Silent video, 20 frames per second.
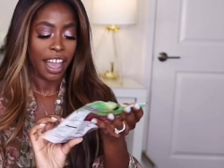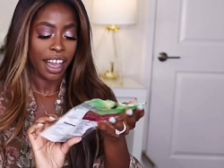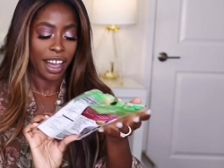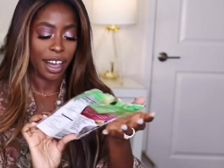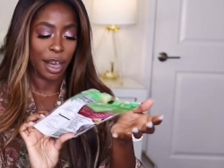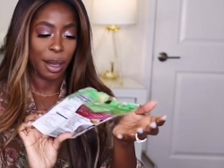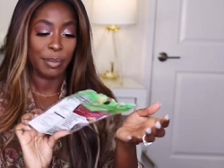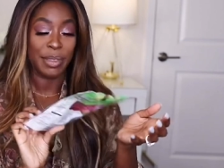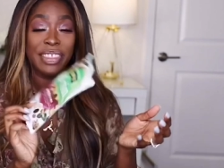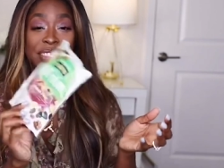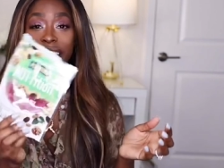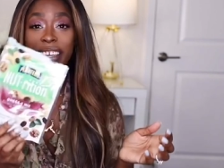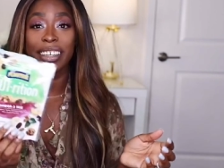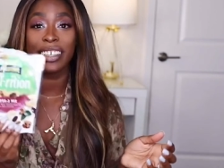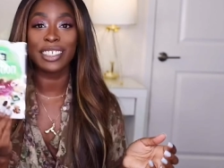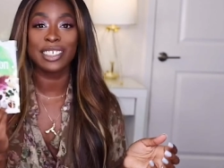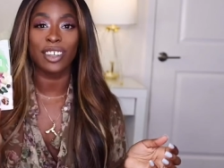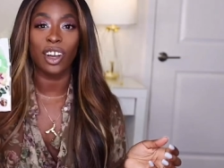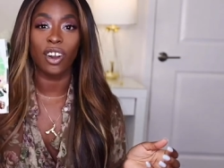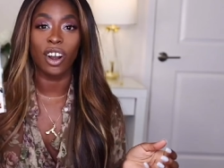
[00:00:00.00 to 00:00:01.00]
And
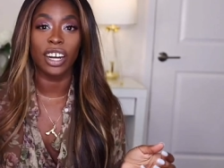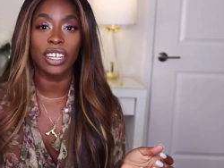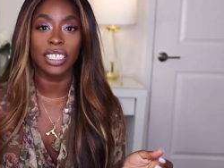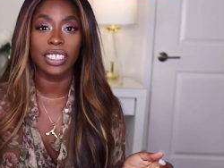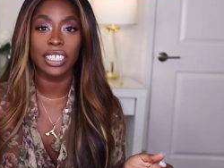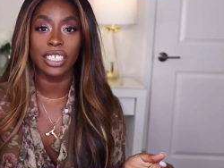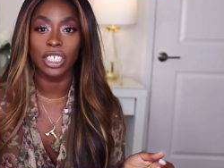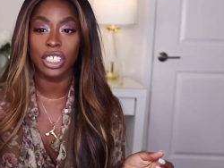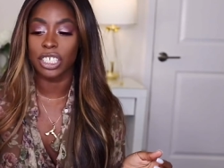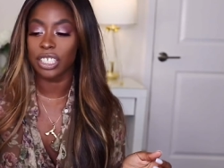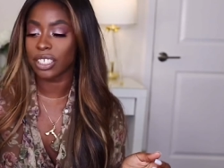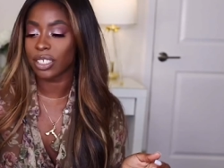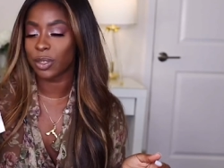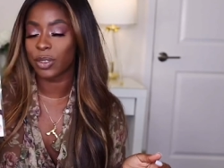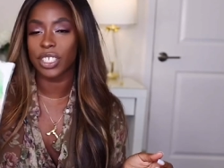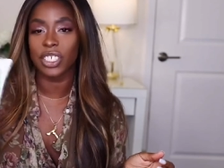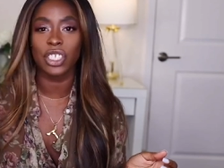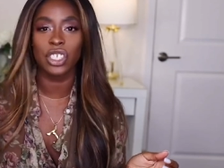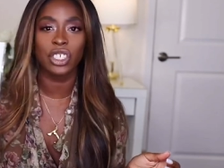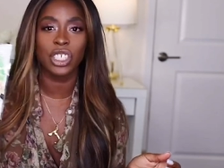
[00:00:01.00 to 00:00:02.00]
these are delicious. So
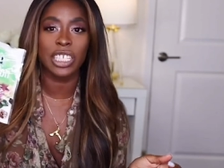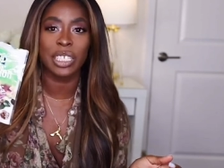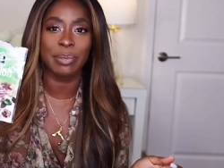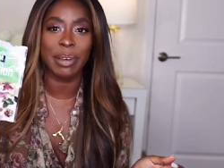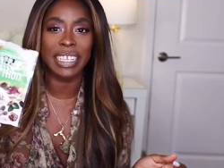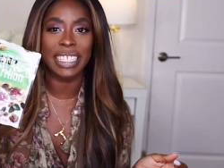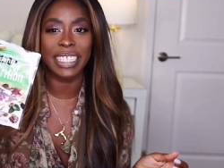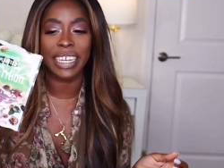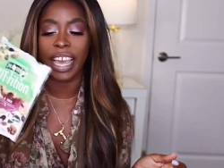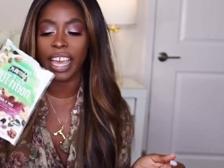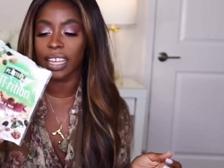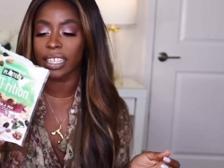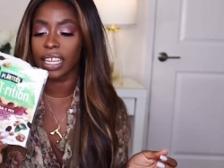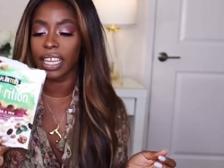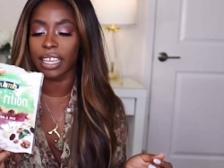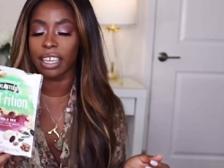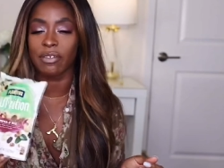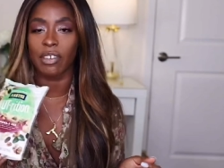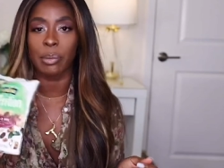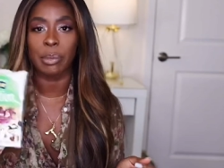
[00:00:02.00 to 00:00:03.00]
this is just my snack,
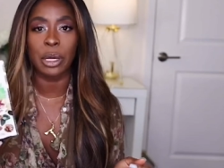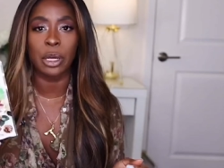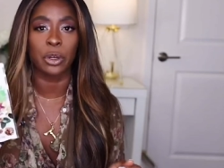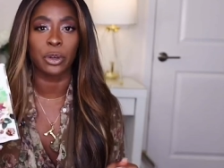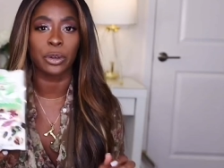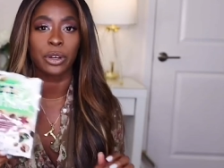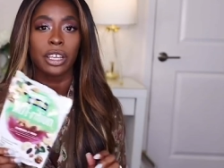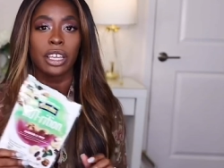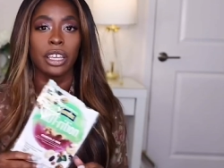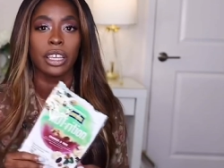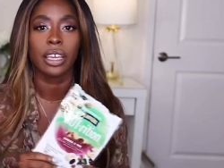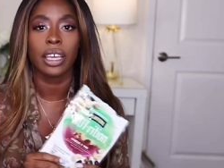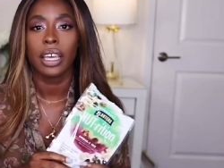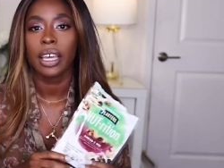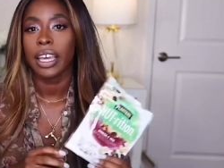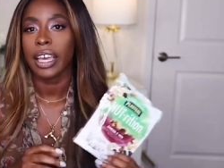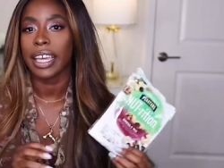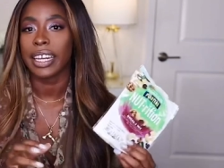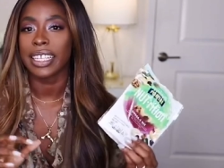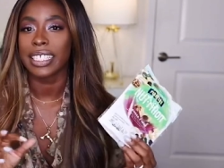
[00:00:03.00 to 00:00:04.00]
like if I'm hungry
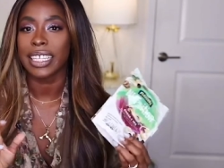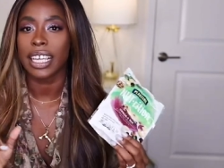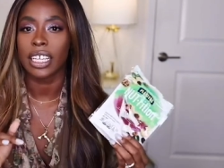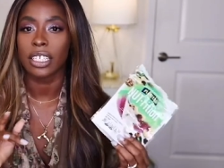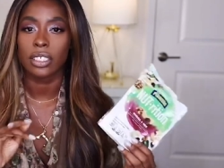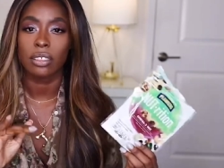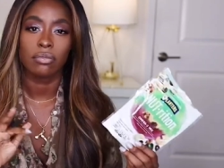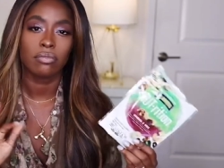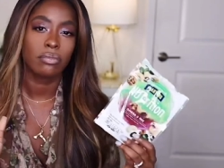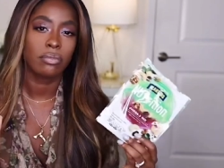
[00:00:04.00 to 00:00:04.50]
and it's like